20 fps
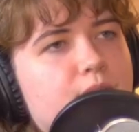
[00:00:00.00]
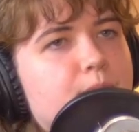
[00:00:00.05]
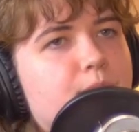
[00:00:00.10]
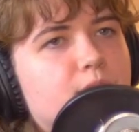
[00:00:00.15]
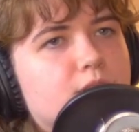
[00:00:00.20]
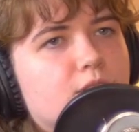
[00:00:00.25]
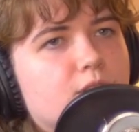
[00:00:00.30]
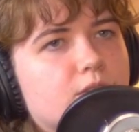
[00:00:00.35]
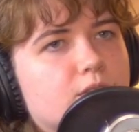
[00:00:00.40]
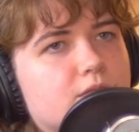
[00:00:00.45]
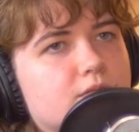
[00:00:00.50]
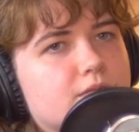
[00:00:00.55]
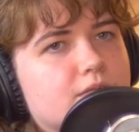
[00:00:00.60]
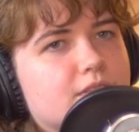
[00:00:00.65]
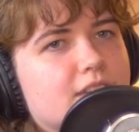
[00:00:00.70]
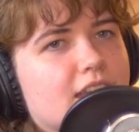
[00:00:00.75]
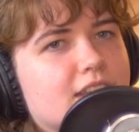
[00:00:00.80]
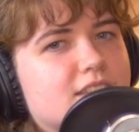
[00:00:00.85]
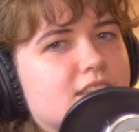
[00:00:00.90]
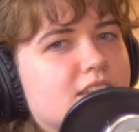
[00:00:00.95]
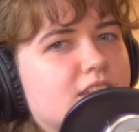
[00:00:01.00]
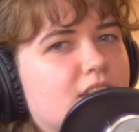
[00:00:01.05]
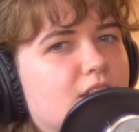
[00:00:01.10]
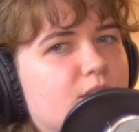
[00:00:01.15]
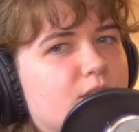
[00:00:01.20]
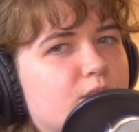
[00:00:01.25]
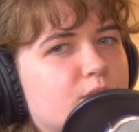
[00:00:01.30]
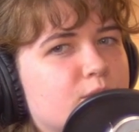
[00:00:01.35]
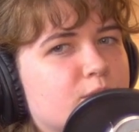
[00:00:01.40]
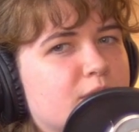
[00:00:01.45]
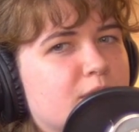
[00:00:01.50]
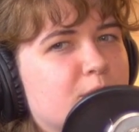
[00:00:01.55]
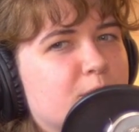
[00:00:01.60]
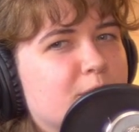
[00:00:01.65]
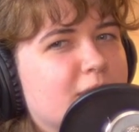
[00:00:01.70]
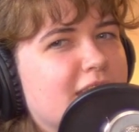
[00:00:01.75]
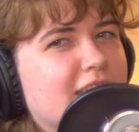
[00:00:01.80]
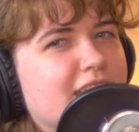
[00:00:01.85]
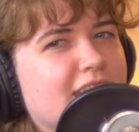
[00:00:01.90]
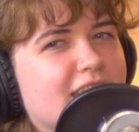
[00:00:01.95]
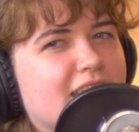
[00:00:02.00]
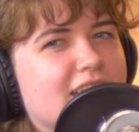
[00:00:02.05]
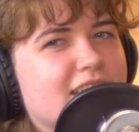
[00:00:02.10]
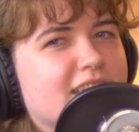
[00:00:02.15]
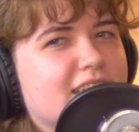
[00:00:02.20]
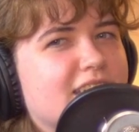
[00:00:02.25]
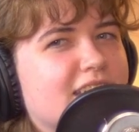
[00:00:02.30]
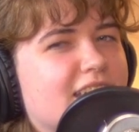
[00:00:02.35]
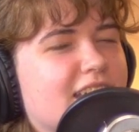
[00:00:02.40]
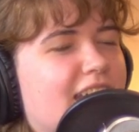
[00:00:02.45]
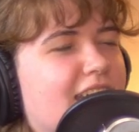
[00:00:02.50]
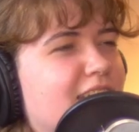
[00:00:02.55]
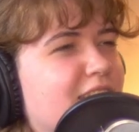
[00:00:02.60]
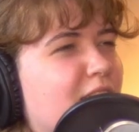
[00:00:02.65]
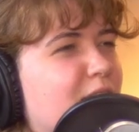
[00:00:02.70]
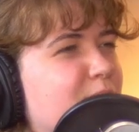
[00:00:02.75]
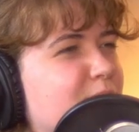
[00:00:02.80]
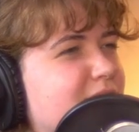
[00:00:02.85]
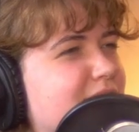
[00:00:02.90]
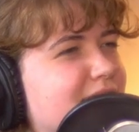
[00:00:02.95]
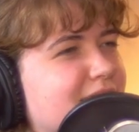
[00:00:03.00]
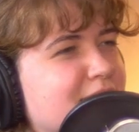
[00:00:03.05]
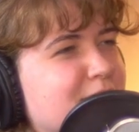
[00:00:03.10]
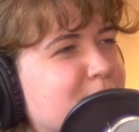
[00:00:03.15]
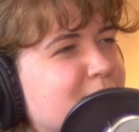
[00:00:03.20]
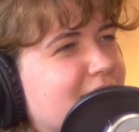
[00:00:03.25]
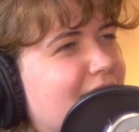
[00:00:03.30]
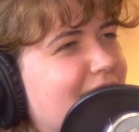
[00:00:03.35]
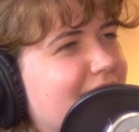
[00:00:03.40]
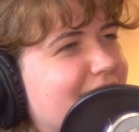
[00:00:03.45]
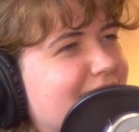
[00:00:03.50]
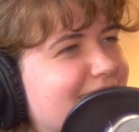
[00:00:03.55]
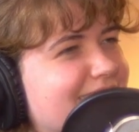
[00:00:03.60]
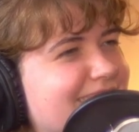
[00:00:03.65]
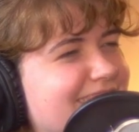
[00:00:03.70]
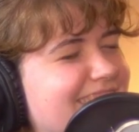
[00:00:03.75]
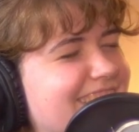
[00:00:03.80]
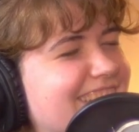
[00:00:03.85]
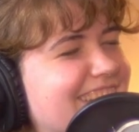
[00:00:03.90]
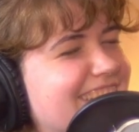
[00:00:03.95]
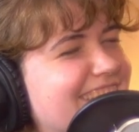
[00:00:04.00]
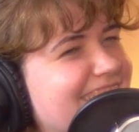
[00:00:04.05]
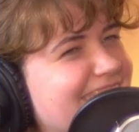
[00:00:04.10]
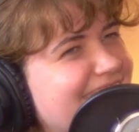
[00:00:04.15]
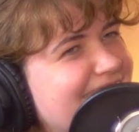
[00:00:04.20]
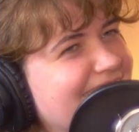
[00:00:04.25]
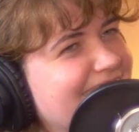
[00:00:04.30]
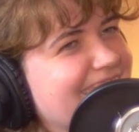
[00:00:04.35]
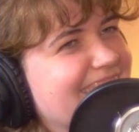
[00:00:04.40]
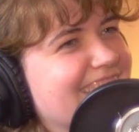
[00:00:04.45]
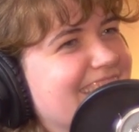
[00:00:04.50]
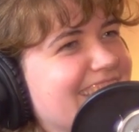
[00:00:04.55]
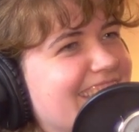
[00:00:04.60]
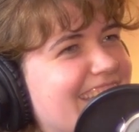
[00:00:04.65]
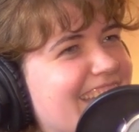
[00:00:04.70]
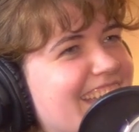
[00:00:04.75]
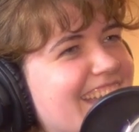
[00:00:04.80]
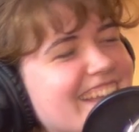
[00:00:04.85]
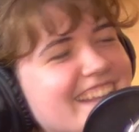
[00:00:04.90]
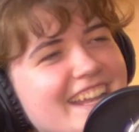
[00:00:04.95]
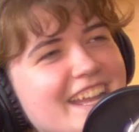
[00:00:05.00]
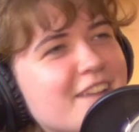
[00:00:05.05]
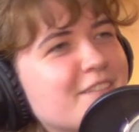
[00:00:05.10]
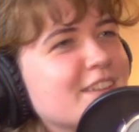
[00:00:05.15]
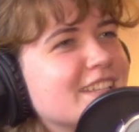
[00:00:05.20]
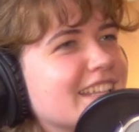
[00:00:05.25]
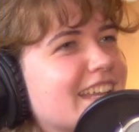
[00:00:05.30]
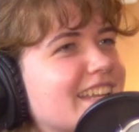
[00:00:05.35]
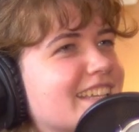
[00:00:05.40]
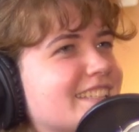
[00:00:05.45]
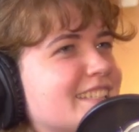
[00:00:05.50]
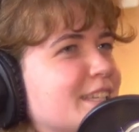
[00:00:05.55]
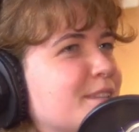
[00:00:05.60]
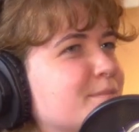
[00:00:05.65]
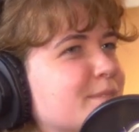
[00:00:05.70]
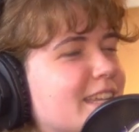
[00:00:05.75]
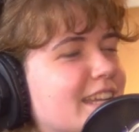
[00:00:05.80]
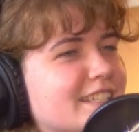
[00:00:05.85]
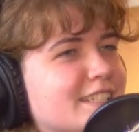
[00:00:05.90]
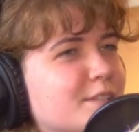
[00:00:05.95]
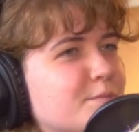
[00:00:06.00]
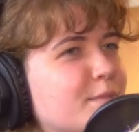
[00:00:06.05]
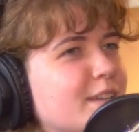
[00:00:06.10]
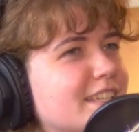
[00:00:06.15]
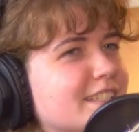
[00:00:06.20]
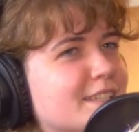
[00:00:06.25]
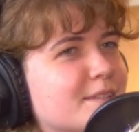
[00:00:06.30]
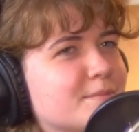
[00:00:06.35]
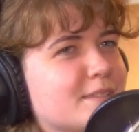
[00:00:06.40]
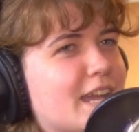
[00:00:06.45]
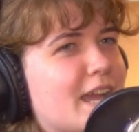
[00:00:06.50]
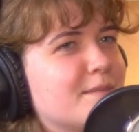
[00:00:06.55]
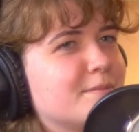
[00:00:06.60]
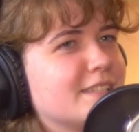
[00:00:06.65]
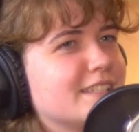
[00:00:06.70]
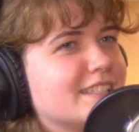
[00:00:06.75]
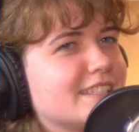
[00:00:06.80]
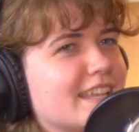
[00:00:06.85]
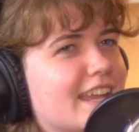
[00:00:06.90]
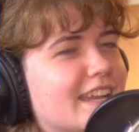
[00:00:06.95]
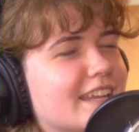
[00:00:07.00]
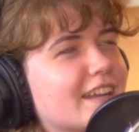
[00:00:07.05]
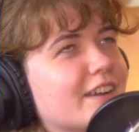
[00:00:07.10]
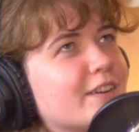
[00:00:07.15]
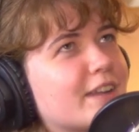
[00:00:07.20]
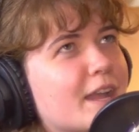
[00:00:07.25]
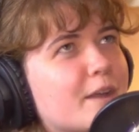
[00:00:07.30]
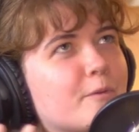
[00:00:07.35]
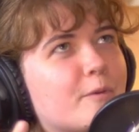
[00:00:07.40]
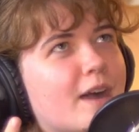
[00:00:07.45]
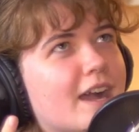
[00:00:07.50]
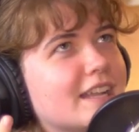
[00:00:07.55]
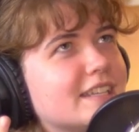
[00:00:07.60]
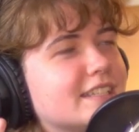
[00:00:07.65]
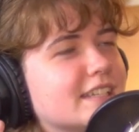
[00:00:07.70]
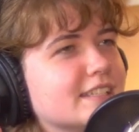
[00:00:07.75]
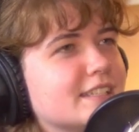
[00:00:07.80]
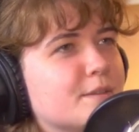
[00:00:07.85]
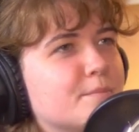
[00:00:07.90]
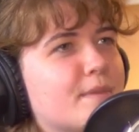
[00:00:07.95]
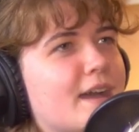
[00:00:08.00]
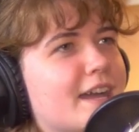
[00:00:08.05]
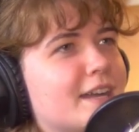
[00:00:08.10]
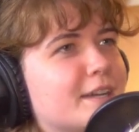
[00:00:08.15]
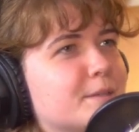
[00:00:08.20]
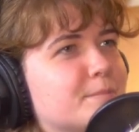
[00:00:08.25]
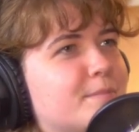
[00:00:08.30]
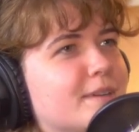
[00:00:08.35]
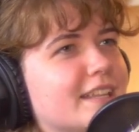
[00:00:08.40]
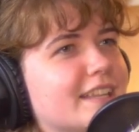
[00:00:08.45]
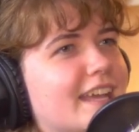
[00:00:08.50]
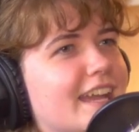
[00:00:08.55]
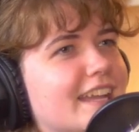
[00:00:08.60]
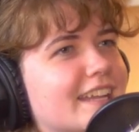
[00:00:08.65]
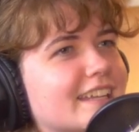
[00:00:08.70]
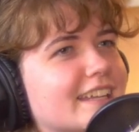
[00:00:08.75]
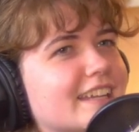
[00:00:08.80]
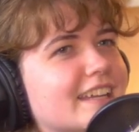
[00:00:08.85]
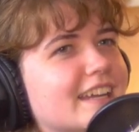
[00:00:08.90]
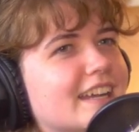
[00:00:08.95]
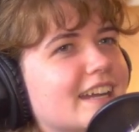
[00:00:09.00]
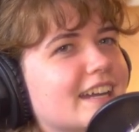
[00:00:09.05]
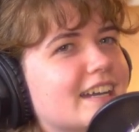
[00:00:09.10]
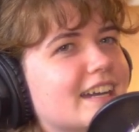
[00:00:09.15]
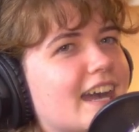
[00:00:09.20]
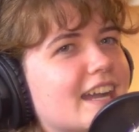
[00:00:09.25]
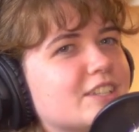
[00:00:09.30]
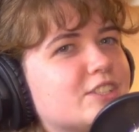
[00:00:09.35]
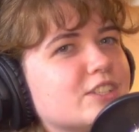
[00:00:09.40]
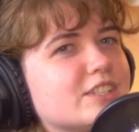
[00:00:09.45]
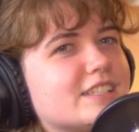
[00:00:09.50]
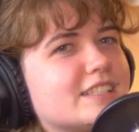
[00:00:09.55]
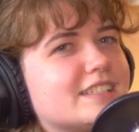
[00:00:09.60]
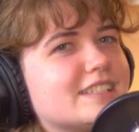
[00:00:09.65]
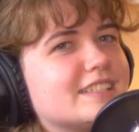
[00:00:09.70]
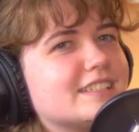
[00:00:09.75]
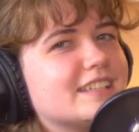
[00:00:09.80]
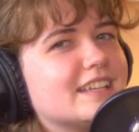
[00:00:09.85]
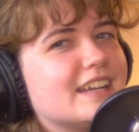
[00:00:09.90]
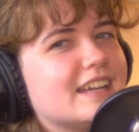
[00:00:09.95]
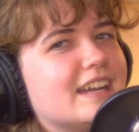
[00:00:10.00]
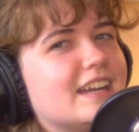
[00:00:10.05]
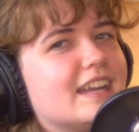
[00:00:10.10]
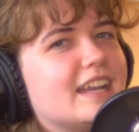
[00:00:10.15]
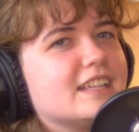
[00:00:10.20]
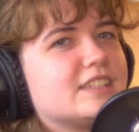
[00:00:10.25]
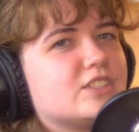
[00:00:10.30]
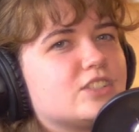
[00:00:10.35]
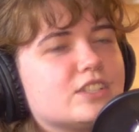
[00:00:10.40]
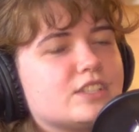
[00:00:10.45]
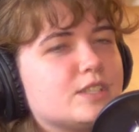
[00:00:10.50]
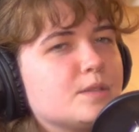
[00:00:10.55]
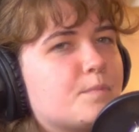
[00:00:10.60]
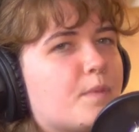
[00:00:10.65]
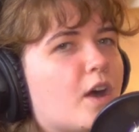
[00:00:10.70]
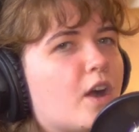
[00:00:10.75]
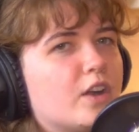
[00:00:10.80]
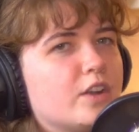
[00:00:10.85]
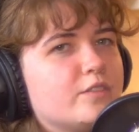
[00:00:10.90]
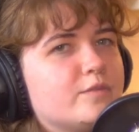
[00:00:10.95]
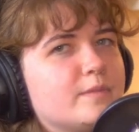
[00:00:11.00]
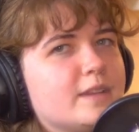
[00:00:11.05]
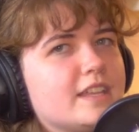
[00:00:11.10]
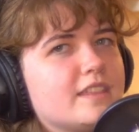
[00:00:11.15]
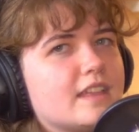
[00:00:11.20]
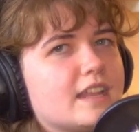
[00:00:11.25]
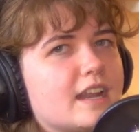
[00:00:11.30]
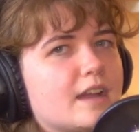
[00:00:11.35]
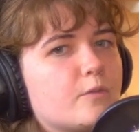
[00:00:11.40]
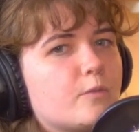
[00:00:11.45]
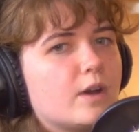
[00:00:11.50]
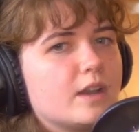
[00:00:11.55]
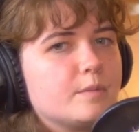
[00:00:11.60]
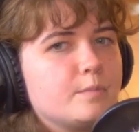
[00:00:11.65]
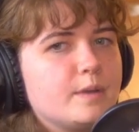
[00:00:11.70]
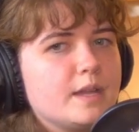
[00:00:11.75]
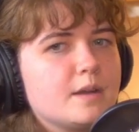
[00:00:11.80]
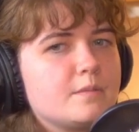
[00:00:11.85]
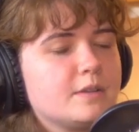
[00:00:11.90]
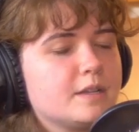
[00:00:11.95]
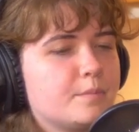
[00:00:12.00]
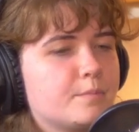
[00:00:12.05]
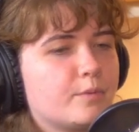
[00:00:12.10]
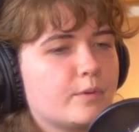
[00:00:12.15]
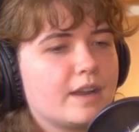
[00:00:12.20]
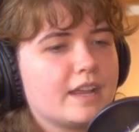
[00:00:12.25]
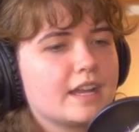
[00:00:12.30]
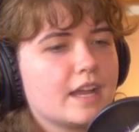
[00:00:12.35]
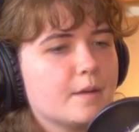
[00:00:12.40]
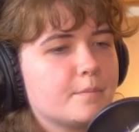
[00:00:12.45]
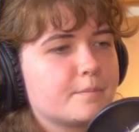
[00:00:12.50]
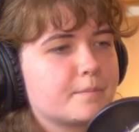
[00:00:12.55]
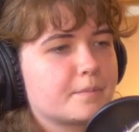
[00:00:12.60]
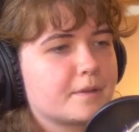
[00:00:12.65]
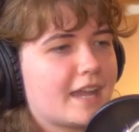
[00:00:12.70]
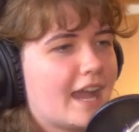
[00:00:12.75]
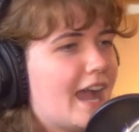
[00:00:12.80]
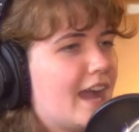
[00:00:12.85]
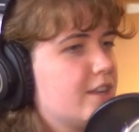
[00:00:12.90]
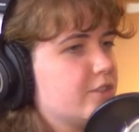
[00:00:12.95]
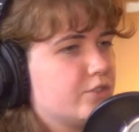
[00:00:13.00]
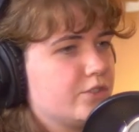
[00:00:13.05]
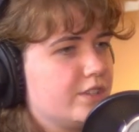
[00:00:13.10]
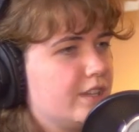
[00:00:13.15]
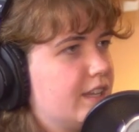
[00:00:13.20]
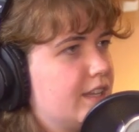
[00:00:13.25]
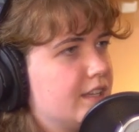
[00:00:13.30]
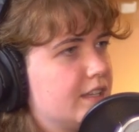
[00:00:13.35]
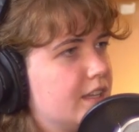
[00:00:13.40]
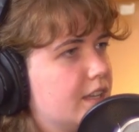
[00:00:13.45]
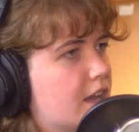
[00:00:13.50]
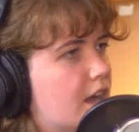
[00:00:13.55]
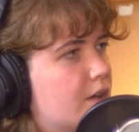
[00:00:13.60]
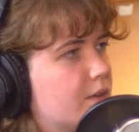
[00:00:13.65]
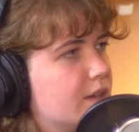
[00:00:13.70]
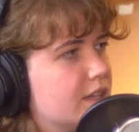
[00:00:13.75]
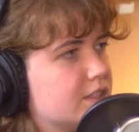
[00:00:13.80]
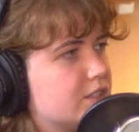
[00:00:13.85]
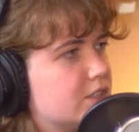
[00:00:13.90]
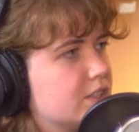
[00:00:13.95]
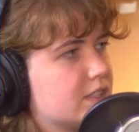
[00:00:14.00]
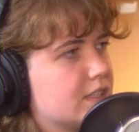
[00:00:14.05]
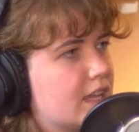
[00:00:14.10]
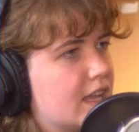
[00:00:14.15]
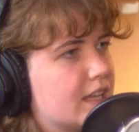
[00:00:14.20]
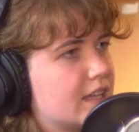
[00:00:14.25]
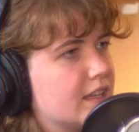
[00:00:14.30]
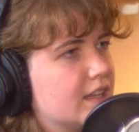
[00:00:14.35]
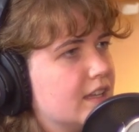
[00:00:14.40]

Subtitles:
don't get to know the real me. And I know it seems like, it even like seems like to me sometimes it's like, okay, why does it matter? But like, it's just a part of me that I want to be able to bring up casually, you know? It's just like,